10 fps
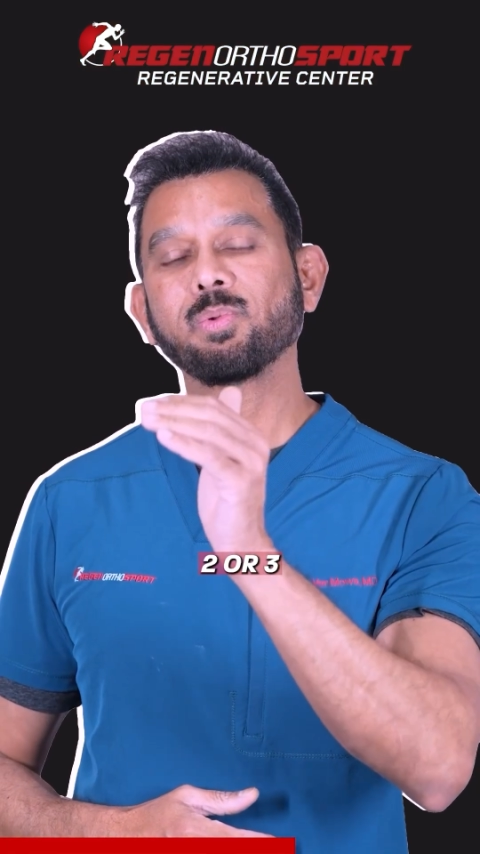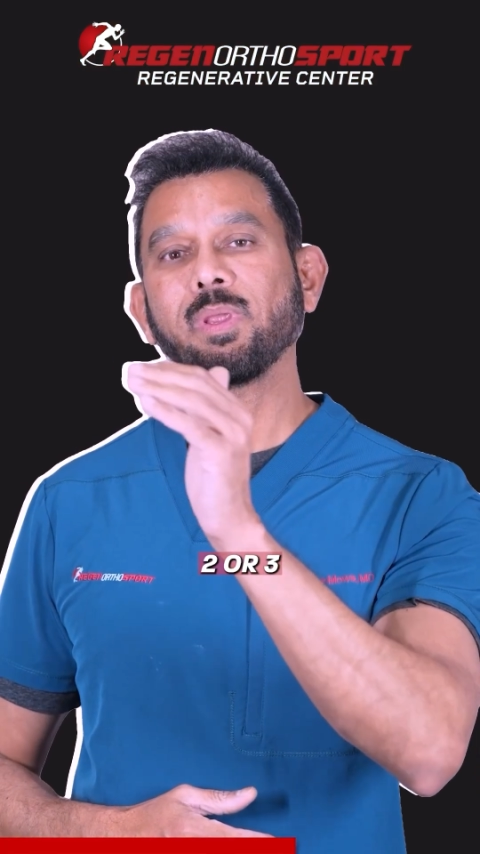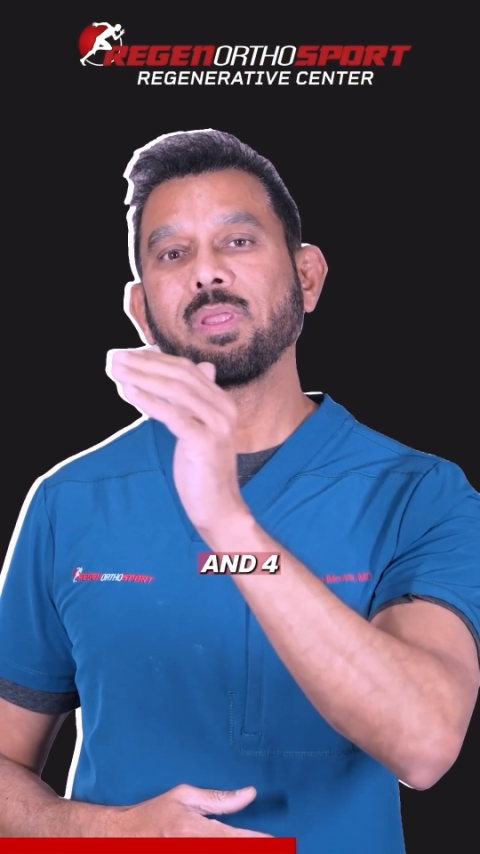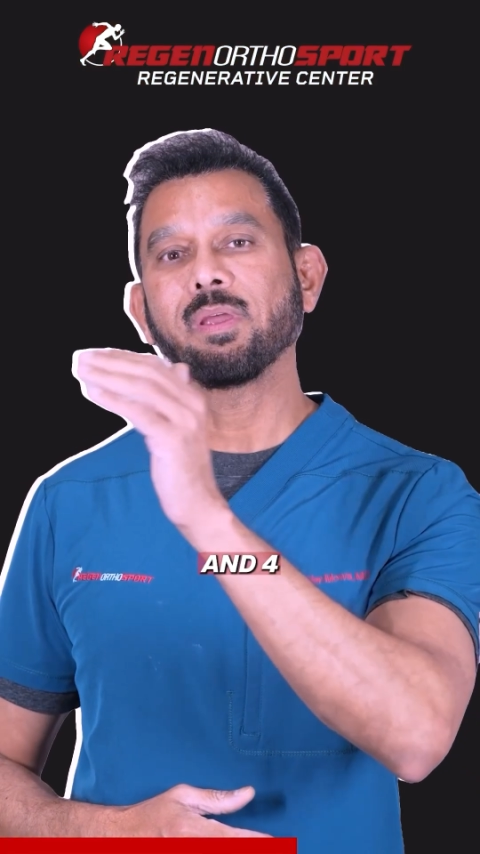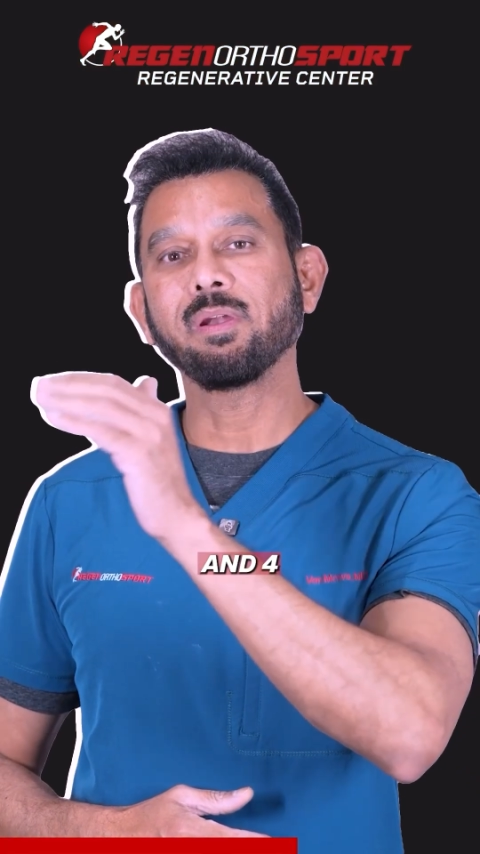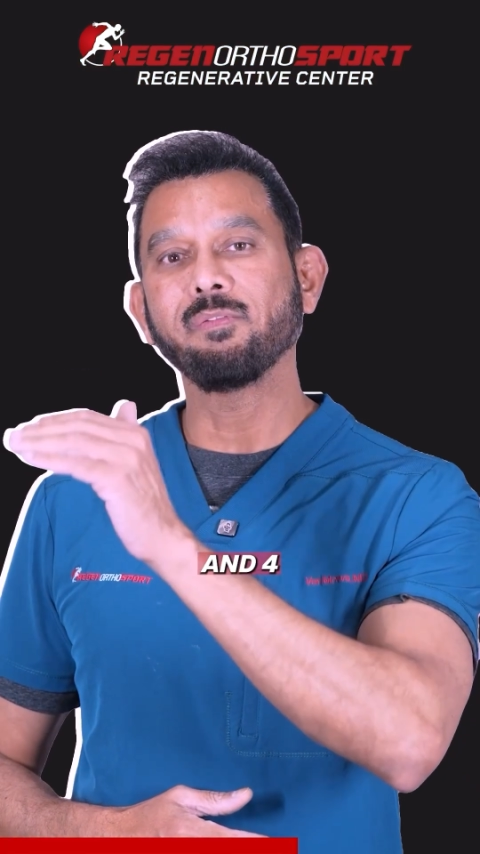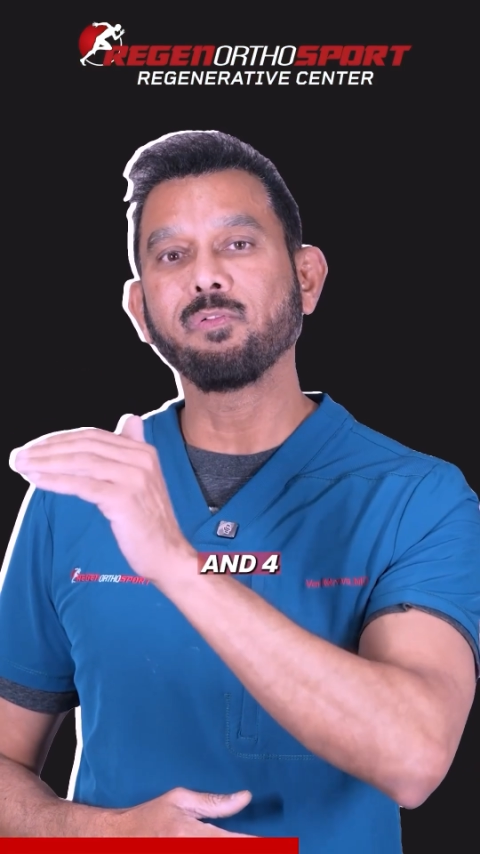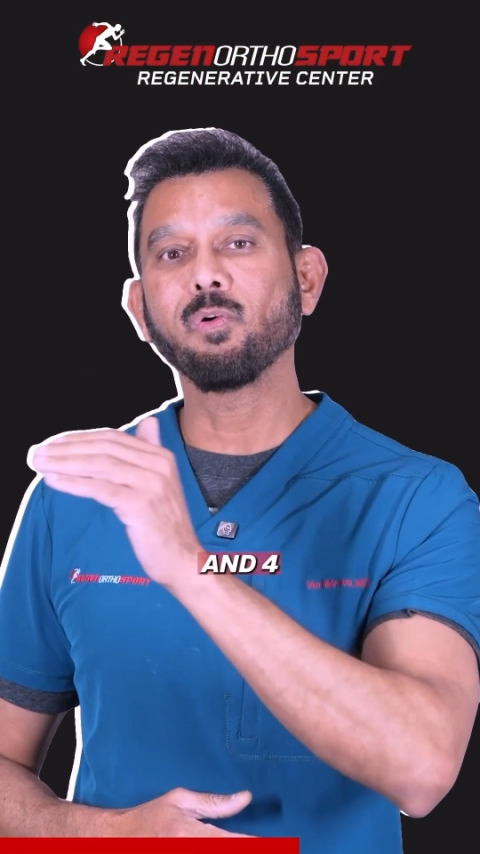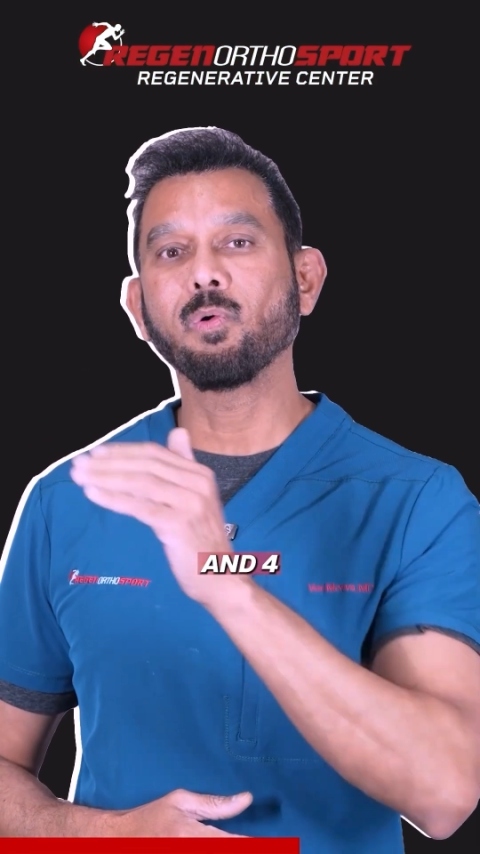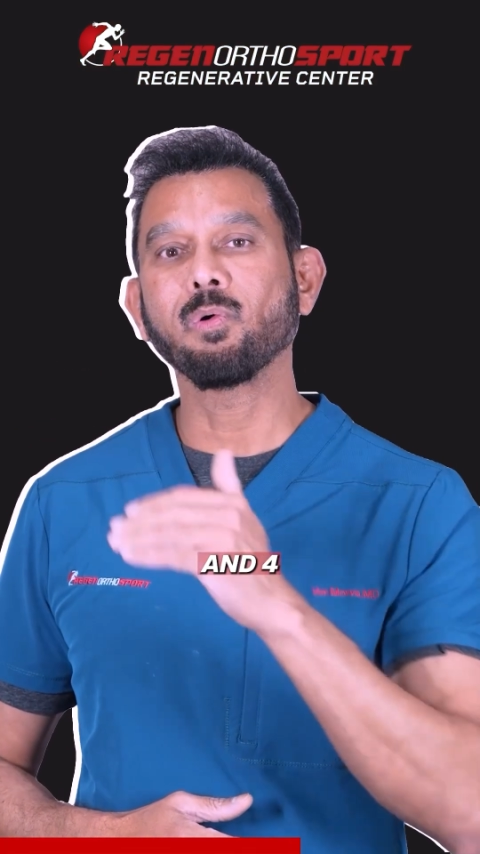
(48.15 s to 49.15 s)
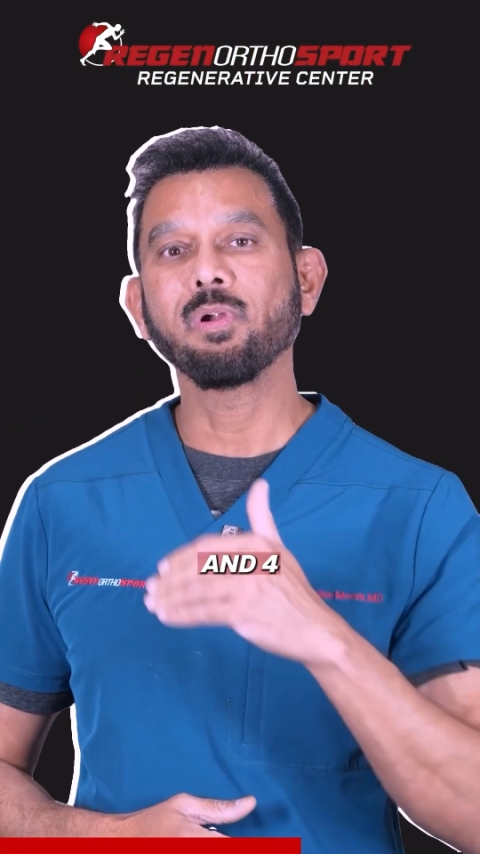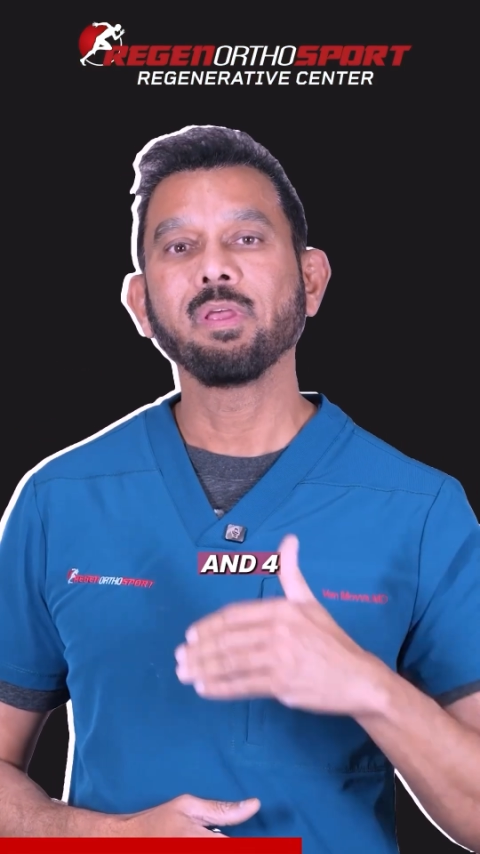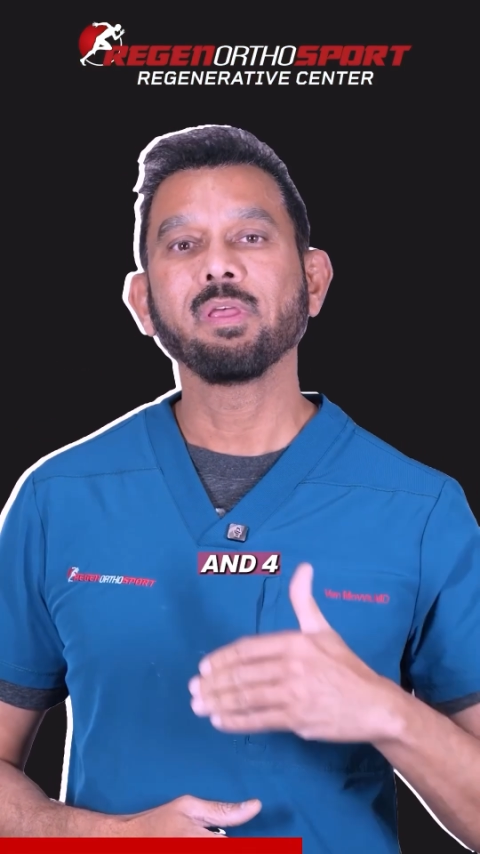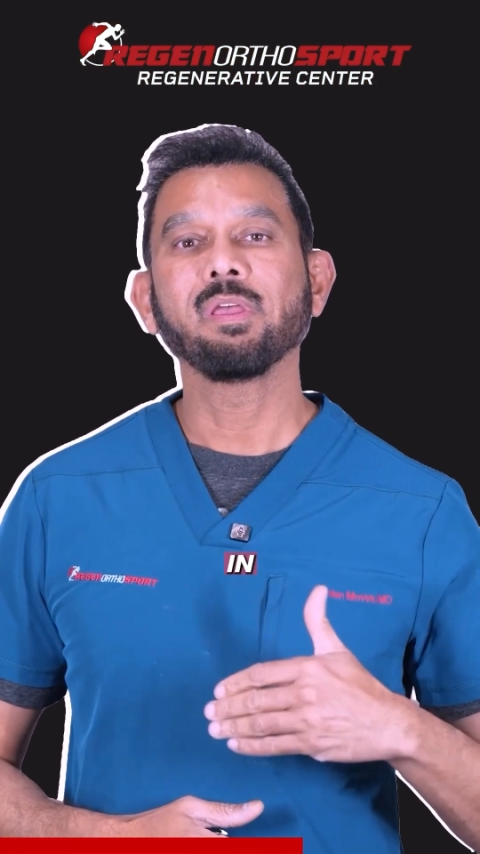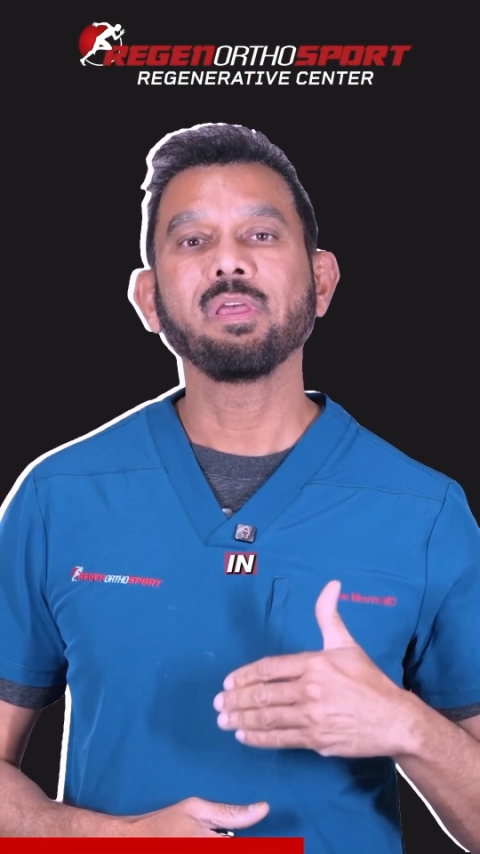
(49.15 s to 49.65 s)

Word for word: three, and four,